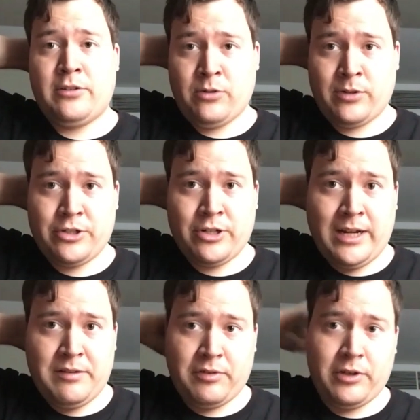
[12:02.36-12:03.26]
And the
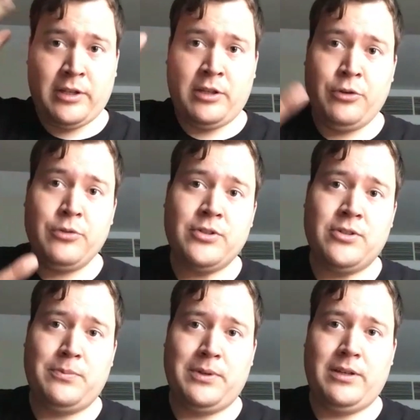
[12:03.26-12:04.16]
Nordschleife, it
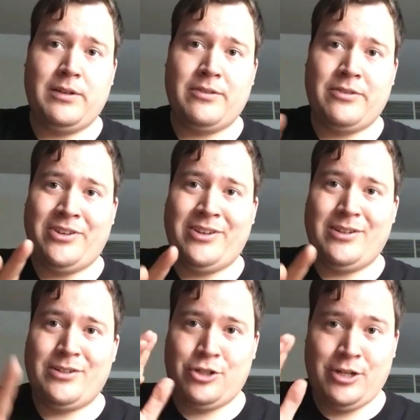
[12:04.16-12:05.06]
used to be
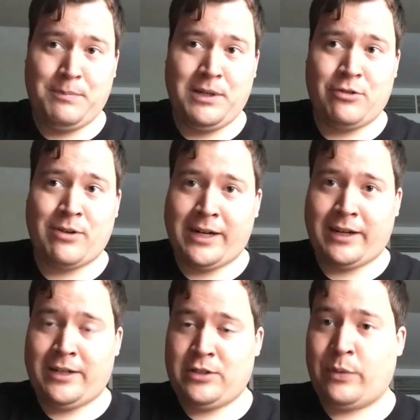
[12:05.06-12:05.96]
the GP
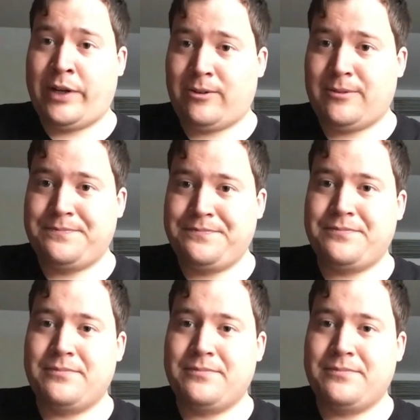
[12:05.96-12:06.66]
track as well.